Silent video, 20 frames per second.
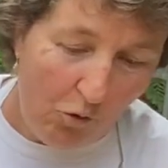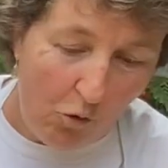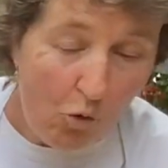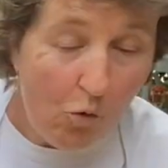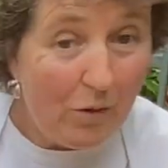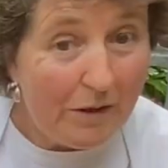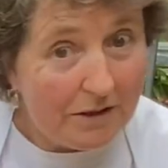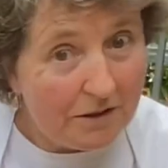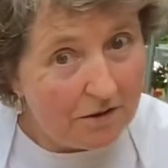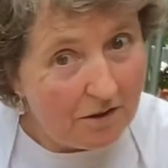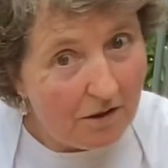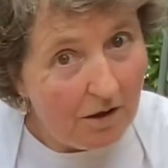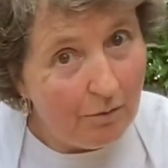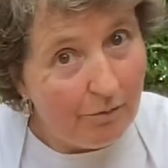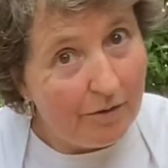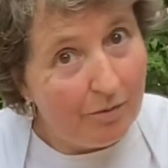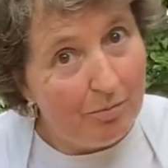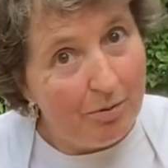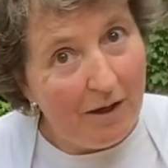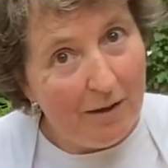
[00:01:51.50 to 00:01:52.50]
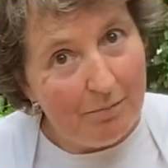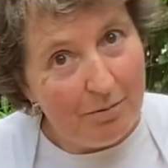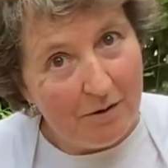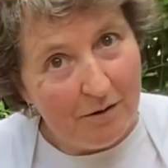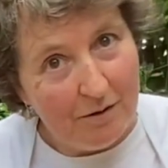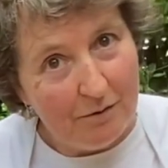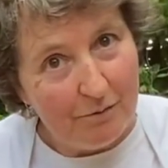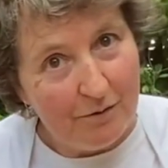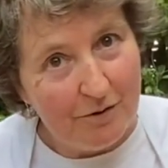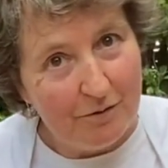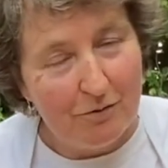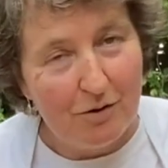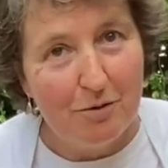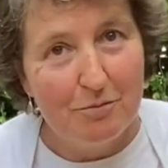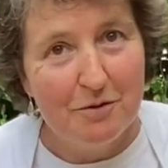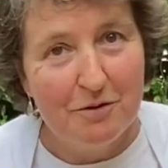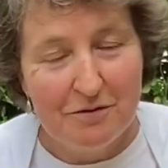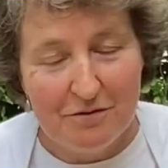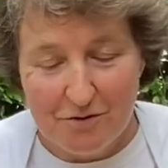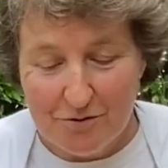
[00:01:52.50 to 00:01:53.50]
always start with pepper with
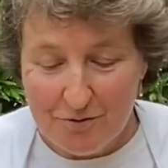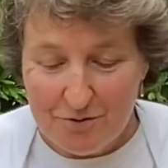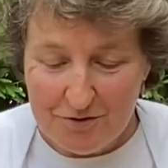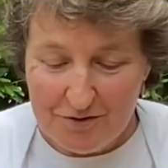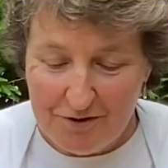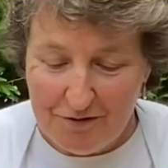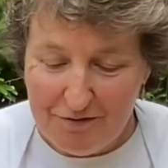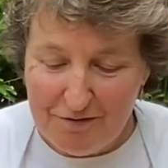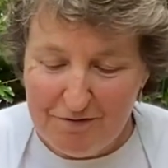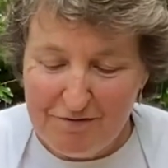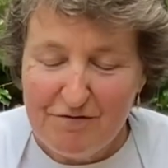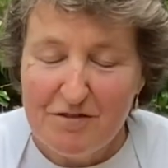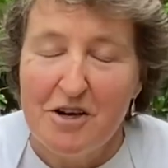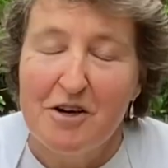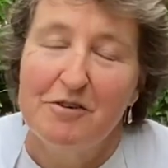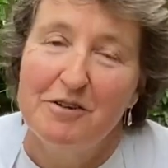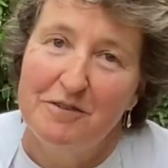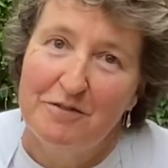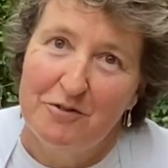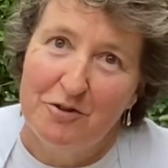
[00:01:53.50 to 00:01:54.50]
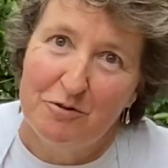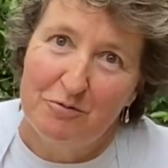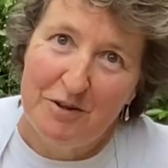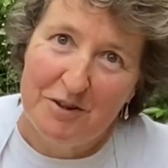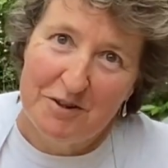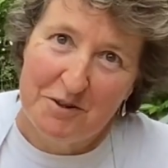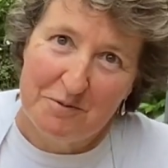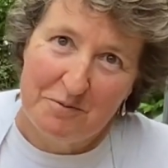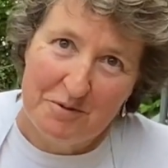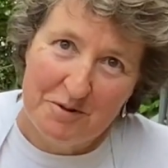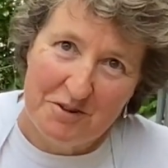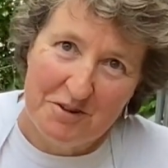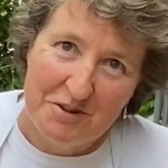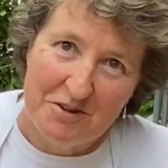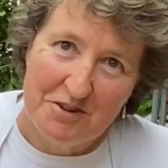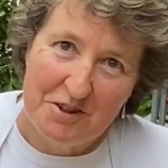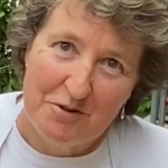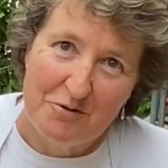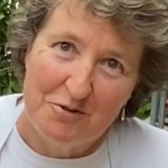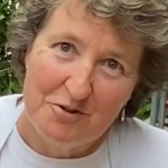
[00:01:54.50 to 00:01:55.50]
Roman food. There are very few recipes
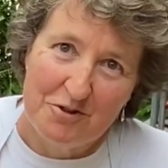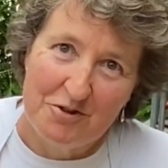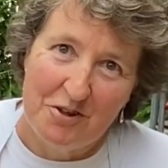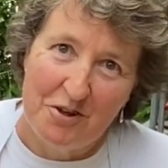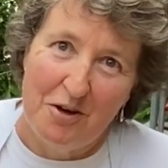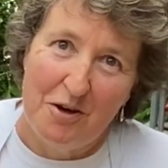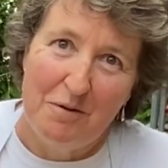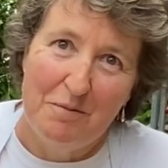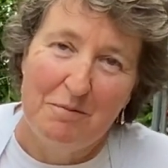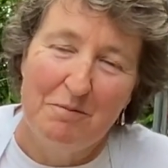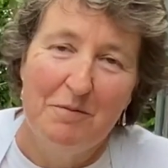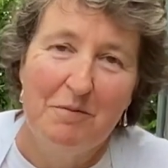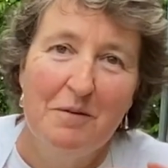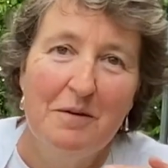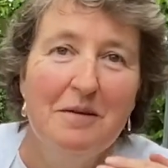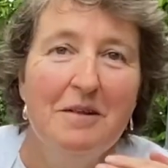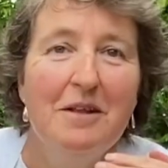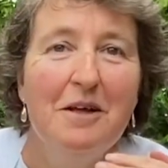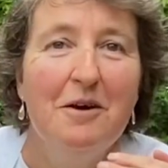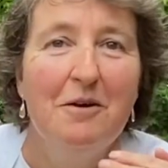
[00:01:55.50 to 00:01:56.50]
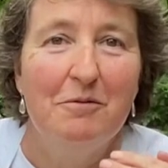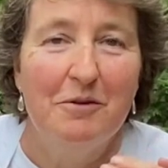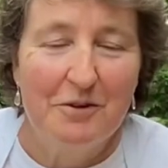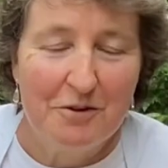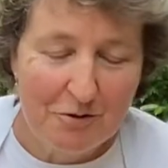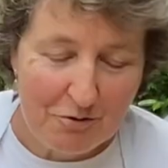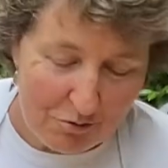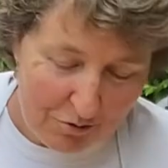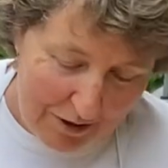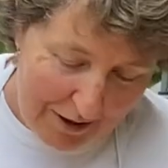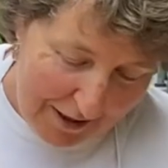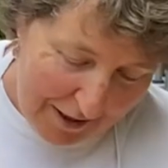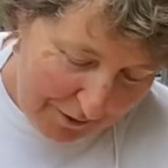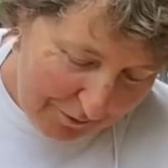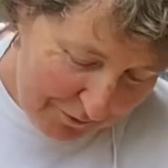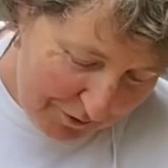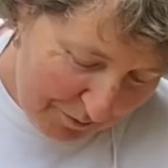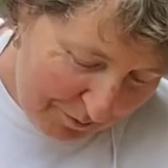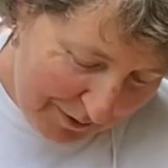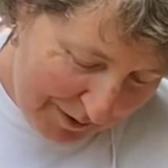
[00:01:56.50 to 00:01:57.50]
that don't start with
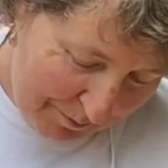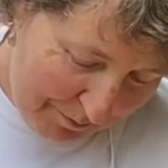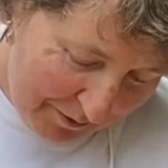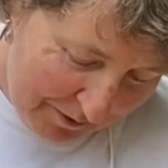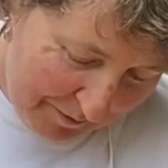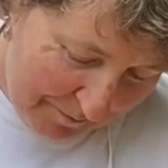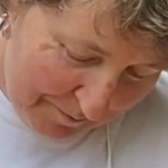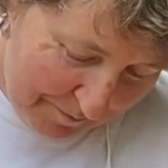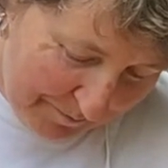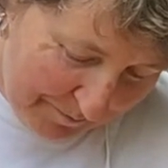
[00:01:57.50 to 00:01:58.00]
ground pepper.